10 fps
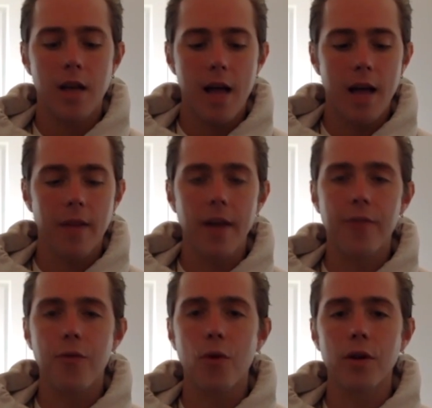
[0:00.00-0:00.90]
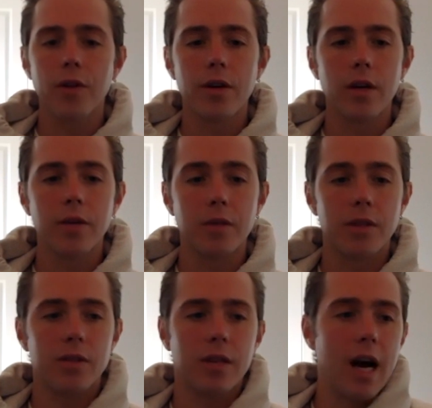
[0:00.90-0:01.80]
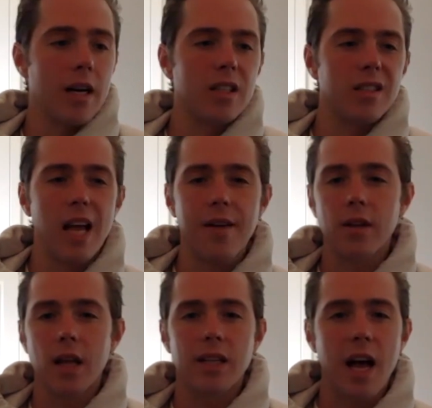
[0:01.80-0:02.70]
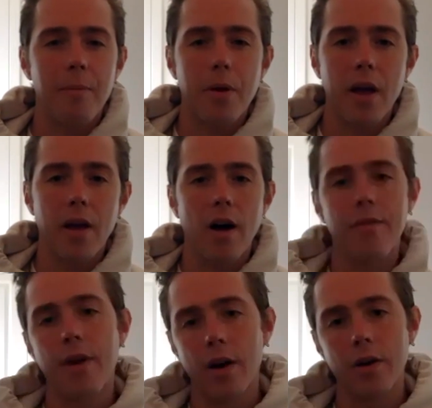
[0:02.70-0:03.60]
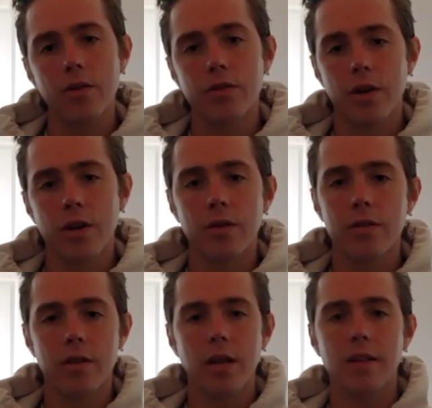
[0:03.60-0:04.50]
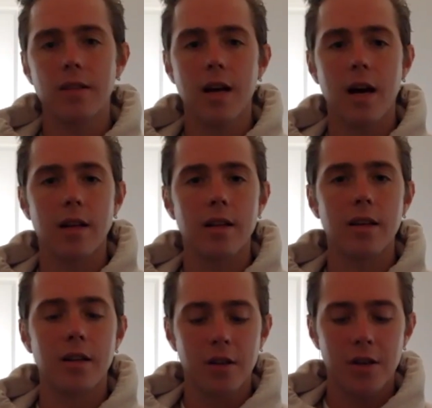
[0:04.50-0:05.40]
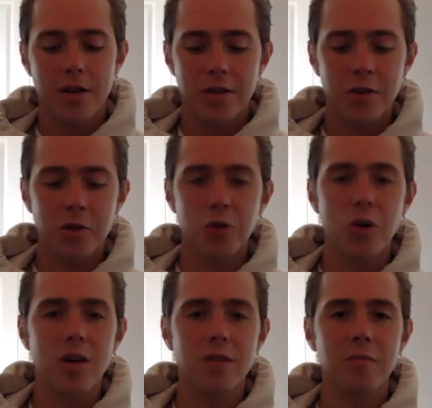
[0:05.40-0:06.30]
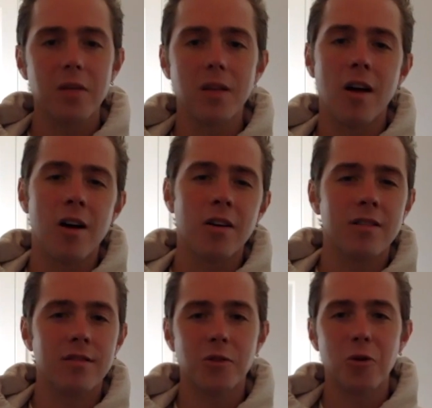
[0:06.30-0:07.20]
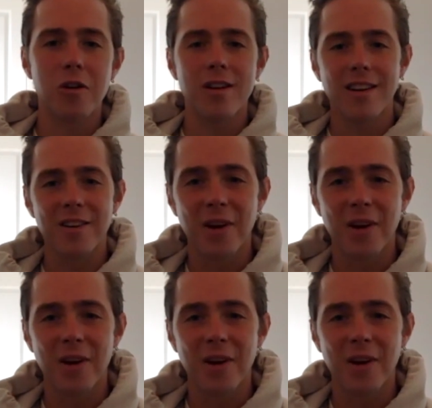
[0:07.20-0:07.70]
and like fourth hook, which kind of just gave it like that payoff value. So that's kind of the the short but long story of